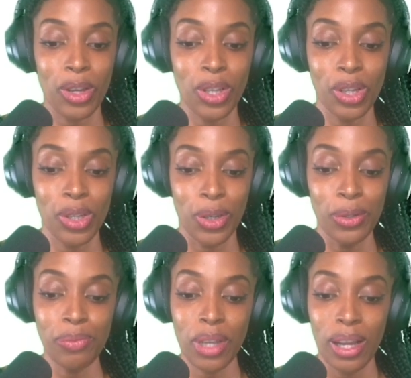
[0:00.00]
should
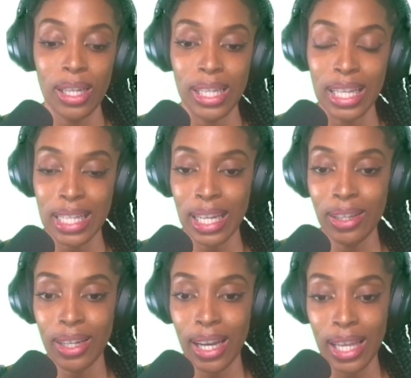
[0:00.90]
do. So let's take a
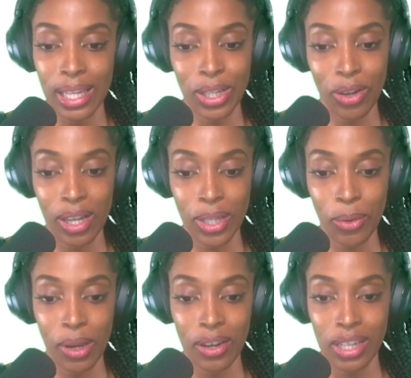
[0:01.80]
look at their starter
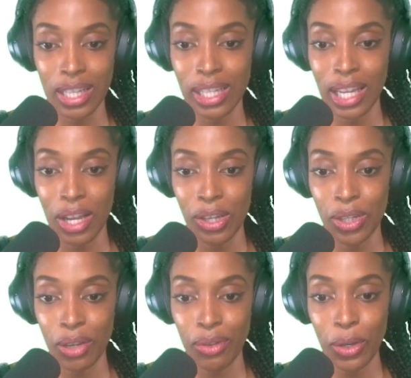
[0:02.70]
queries. So
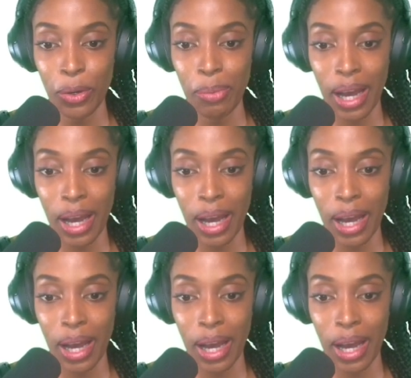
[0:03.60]
if you go back